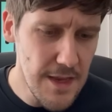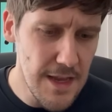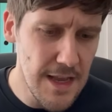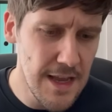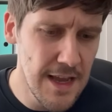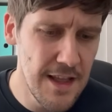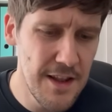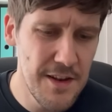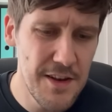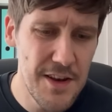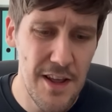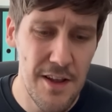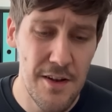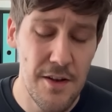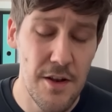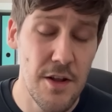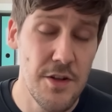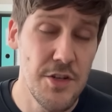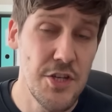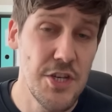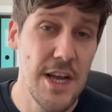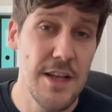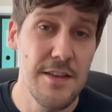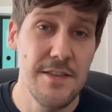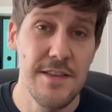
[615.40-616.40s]
and, and,
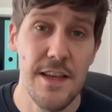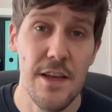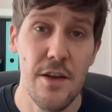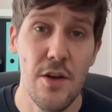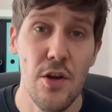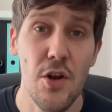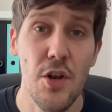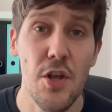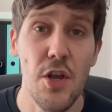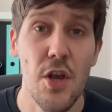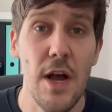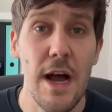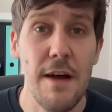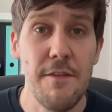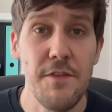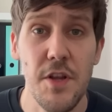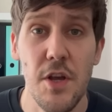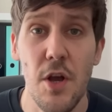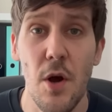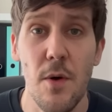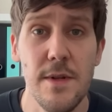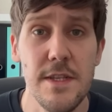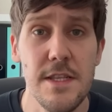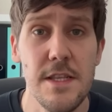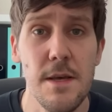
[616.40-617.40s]
and Chelsea are going to have to
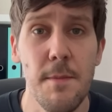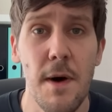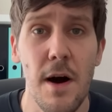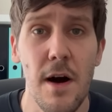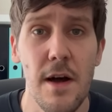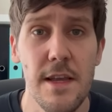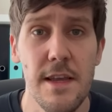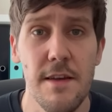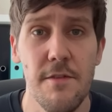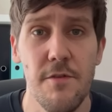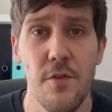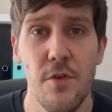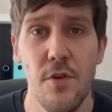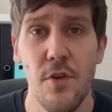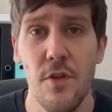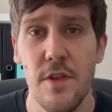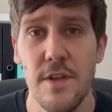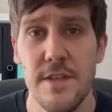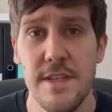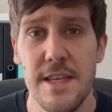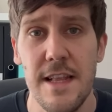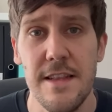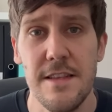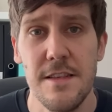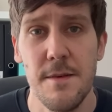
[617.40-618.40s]
go into the market for another
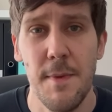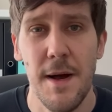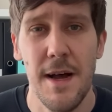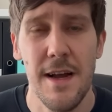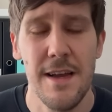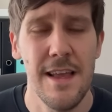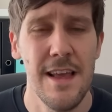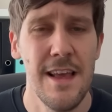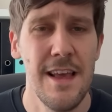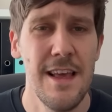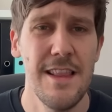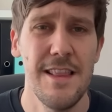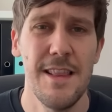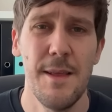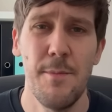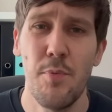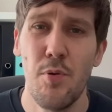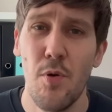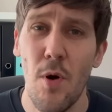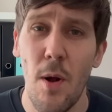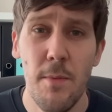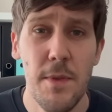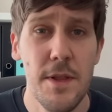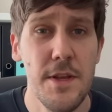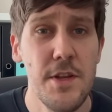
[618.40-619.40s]
centre back. They
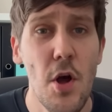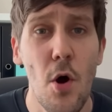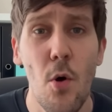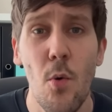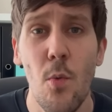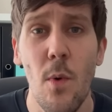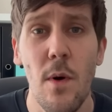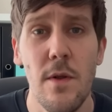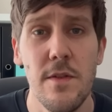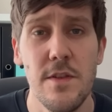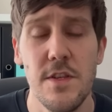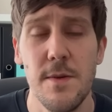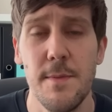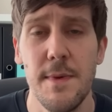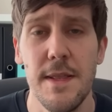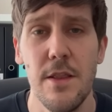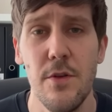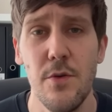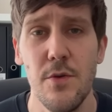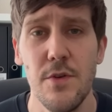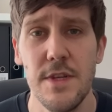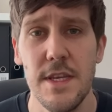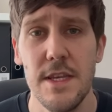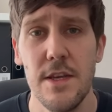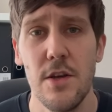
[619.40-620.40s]
probably don't want to be
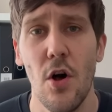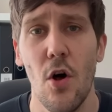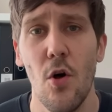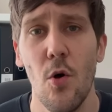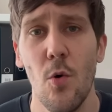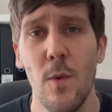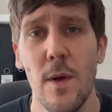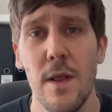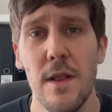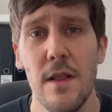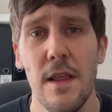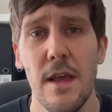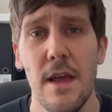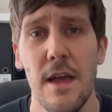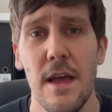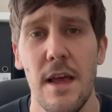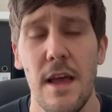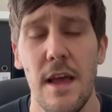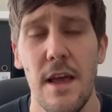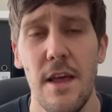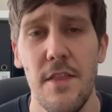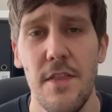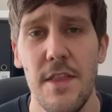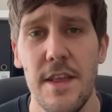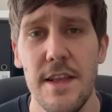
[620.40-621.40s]
losing Colwill
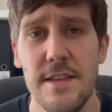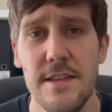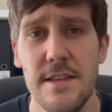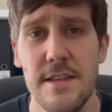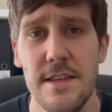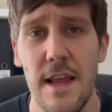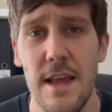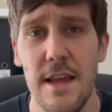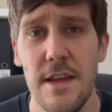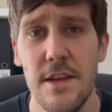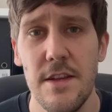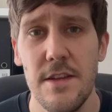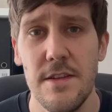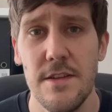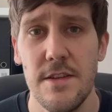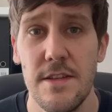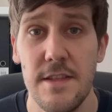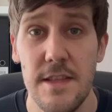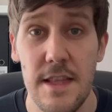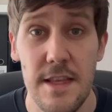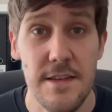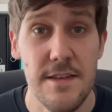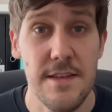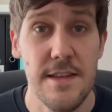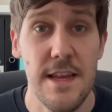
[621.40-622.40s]
at this stage
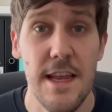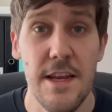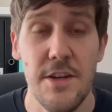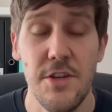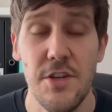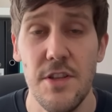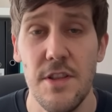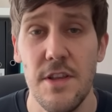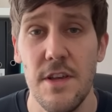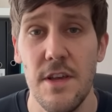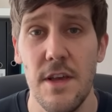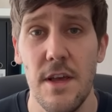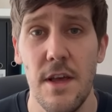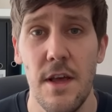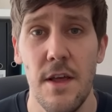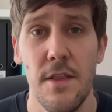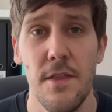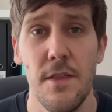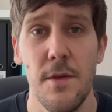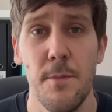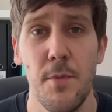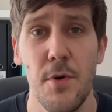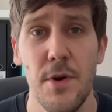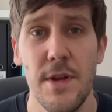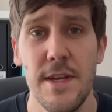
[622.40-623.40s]
this stage of the uh,
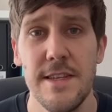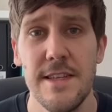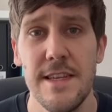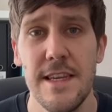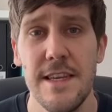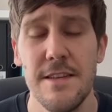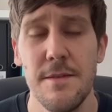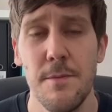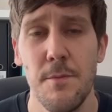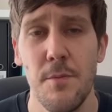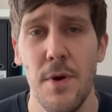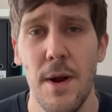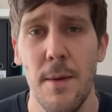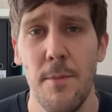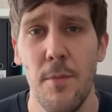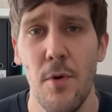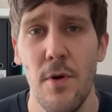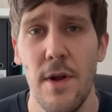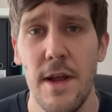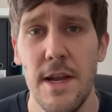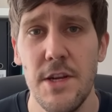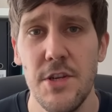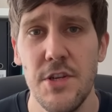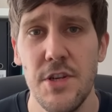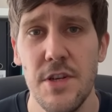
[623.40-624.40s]
the pre-season
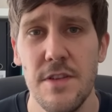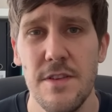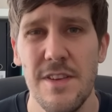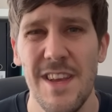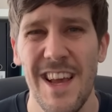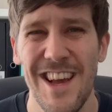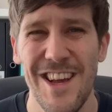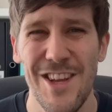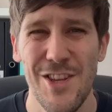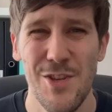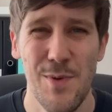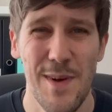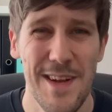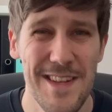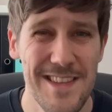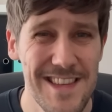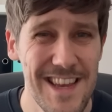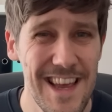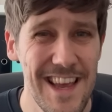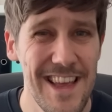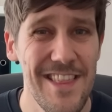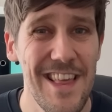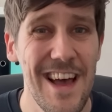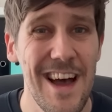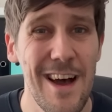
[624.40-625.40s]
preparations. So I'd
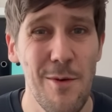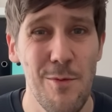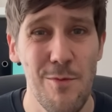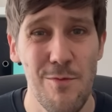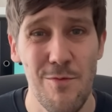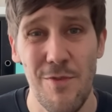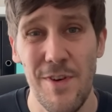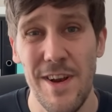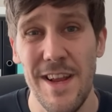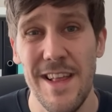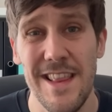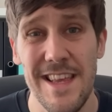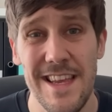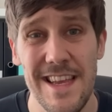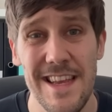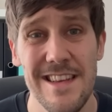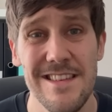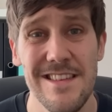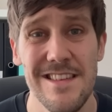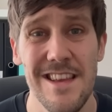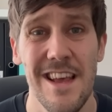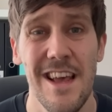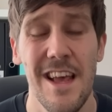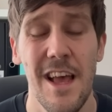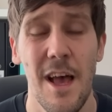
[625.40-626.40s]
say that really
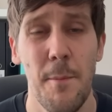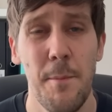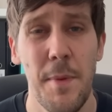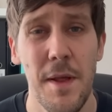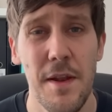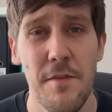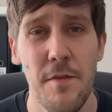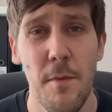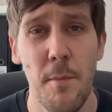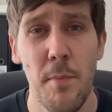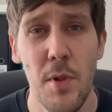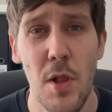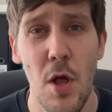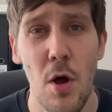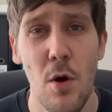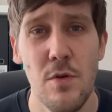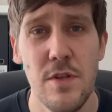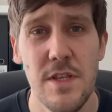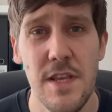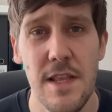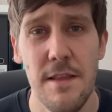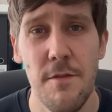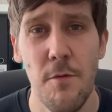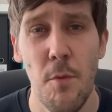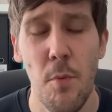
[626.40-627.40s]
is a bit of a blow
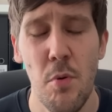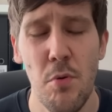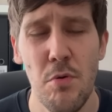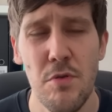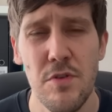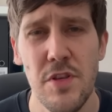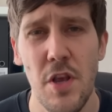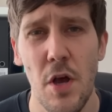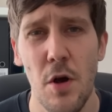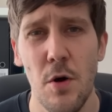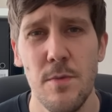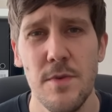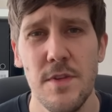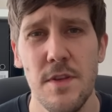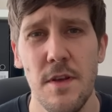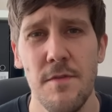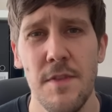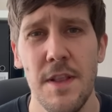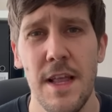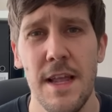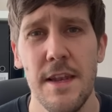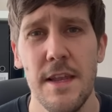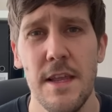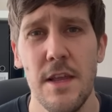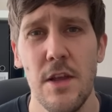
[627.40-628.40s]
to Liverpool's hopes of
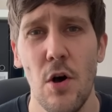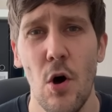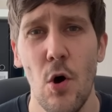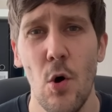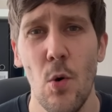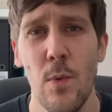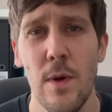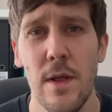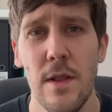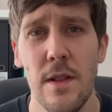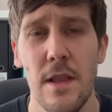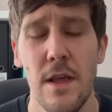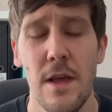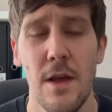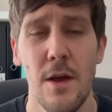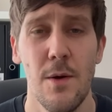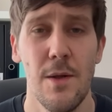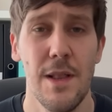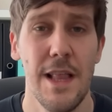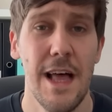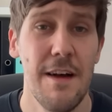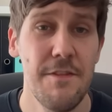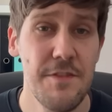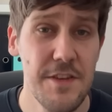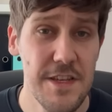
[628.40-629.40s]
landing Colwill.
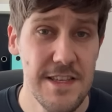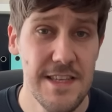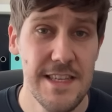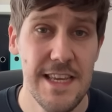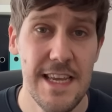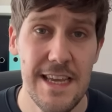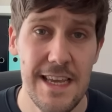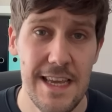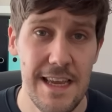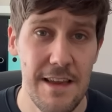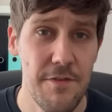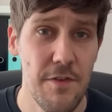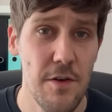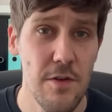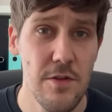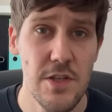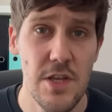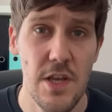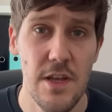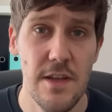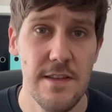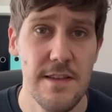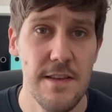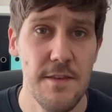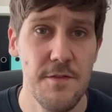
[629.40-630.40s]
We'll have to see if
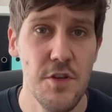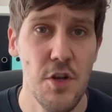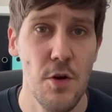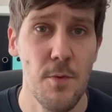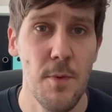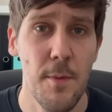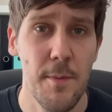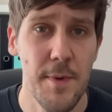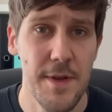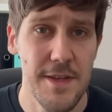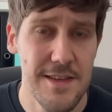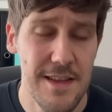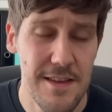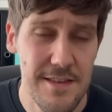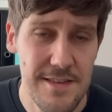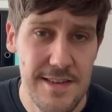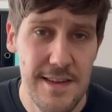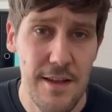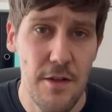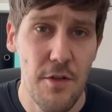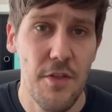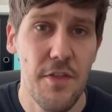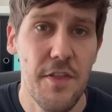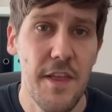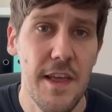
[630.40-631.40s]
alternatives come up because I
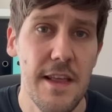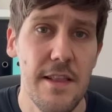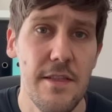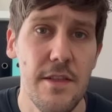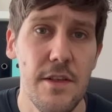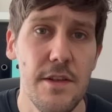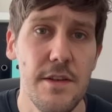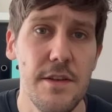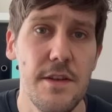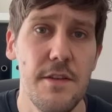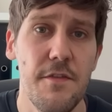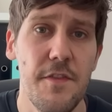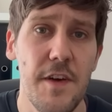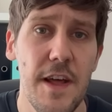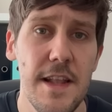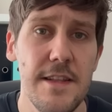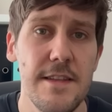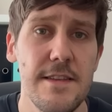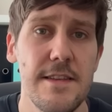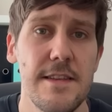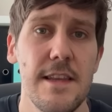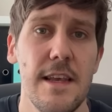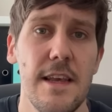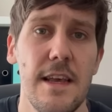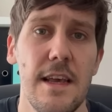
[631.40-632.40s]
still think that
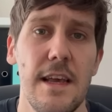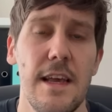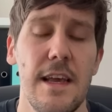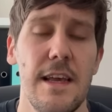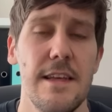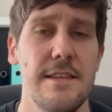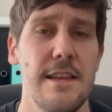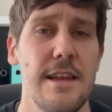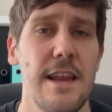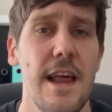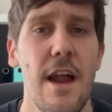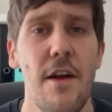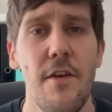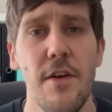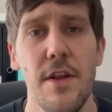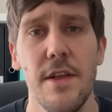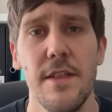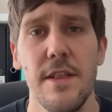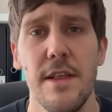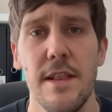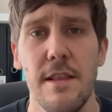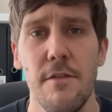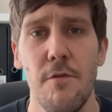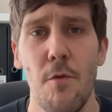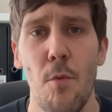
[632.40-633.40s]
defence is an area
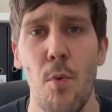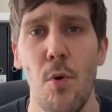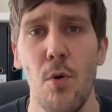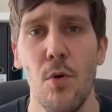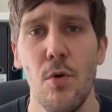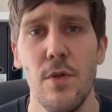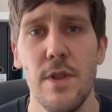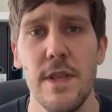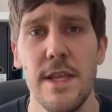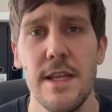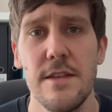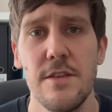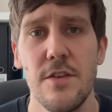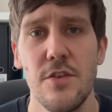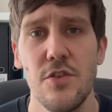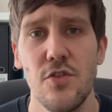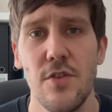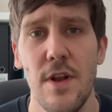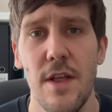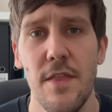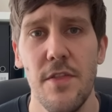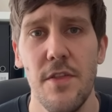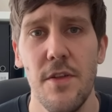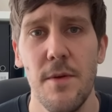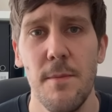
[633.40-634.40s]
that Liverpool need to
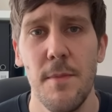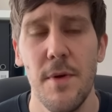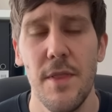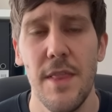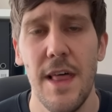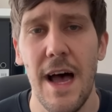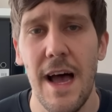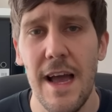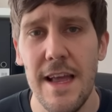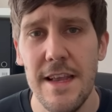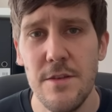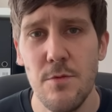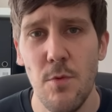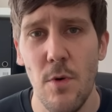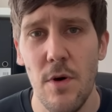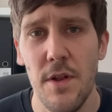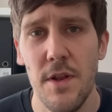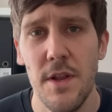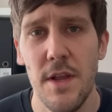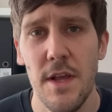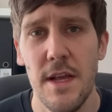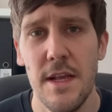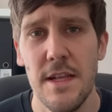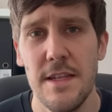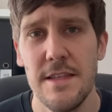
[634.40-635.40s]
strengthen, but that is
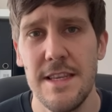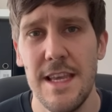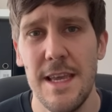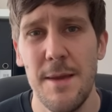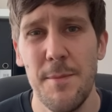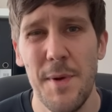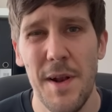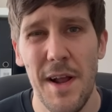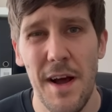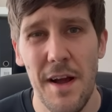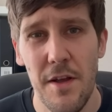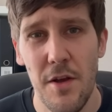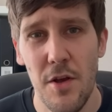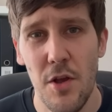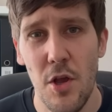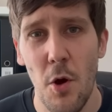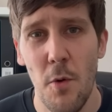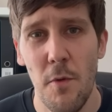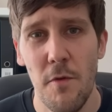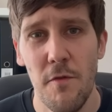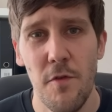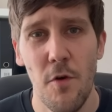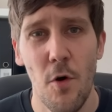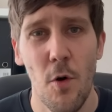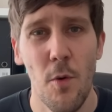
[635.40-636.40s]
one to keep an eye on
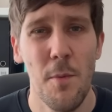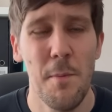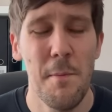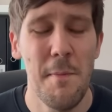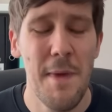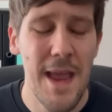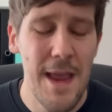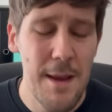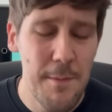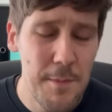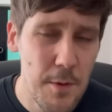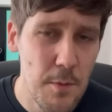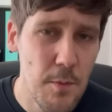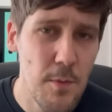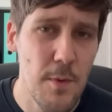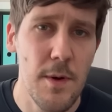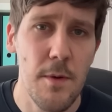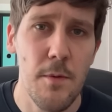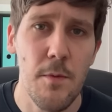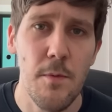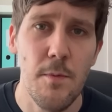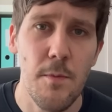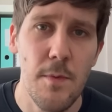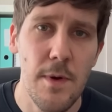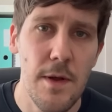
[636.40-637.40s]
going forward. Maybe
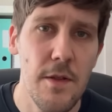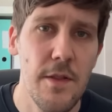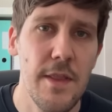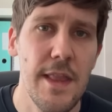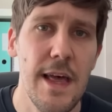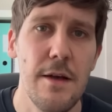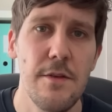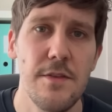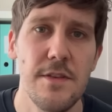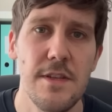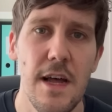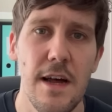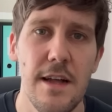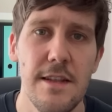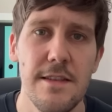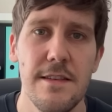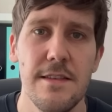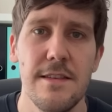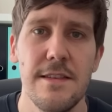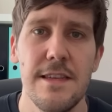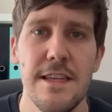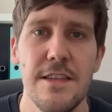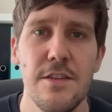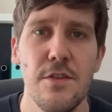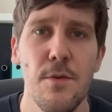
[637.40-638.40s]
we'll, we'll now start to
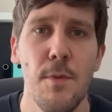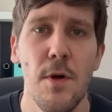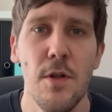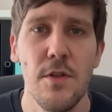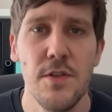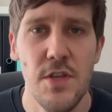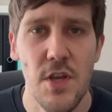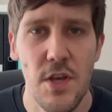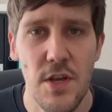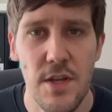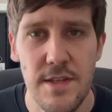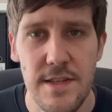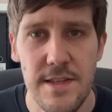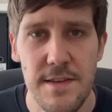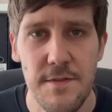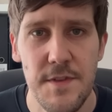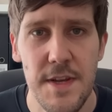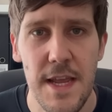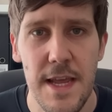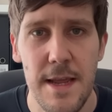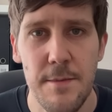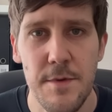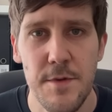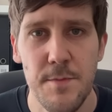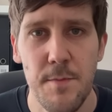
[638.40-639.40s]
see some alternative
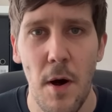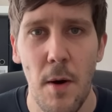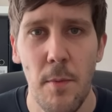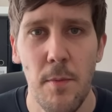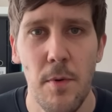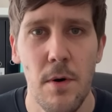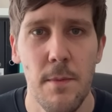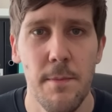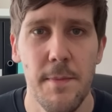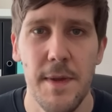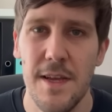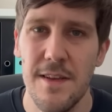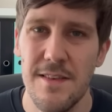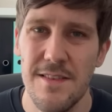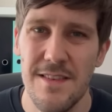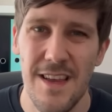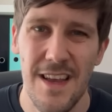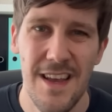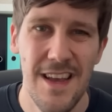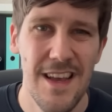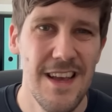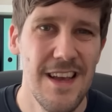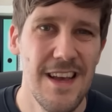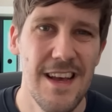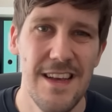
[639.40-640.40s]
names pop up because,
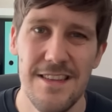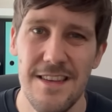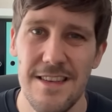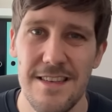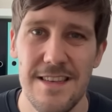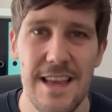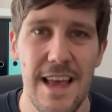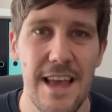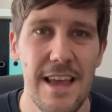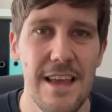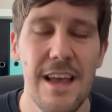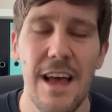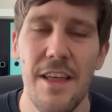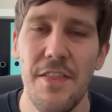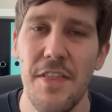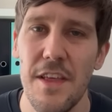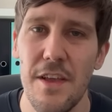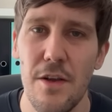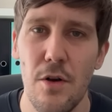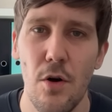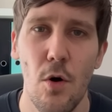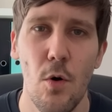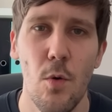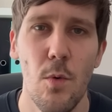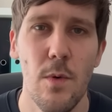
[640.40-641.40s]
as I say, I
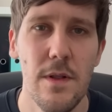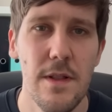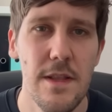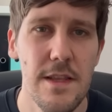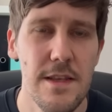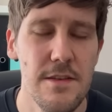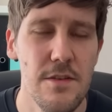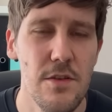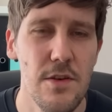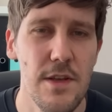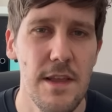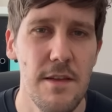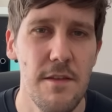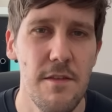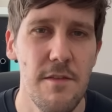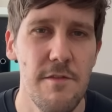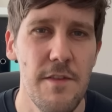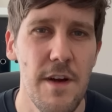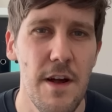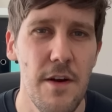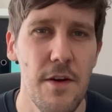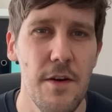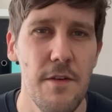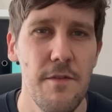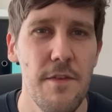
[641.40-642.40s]
think Colwill is looking
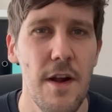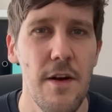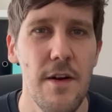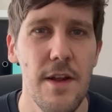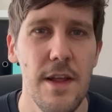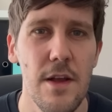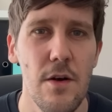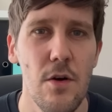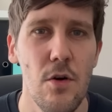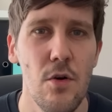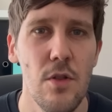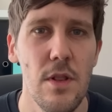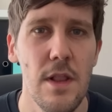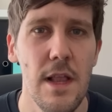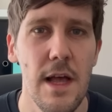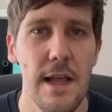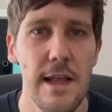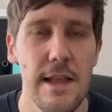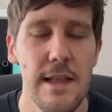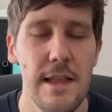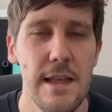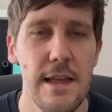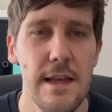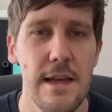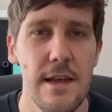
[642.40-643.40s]
very, very
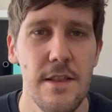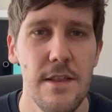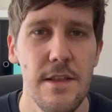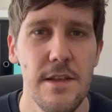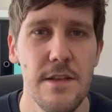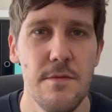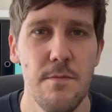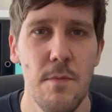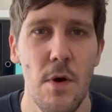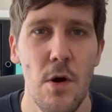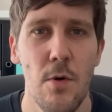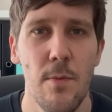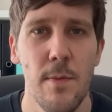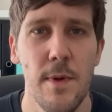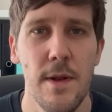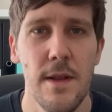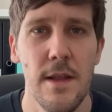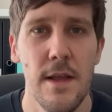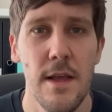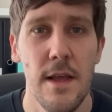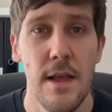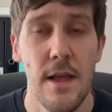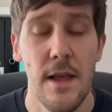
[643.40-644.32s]
unlikely at this moment.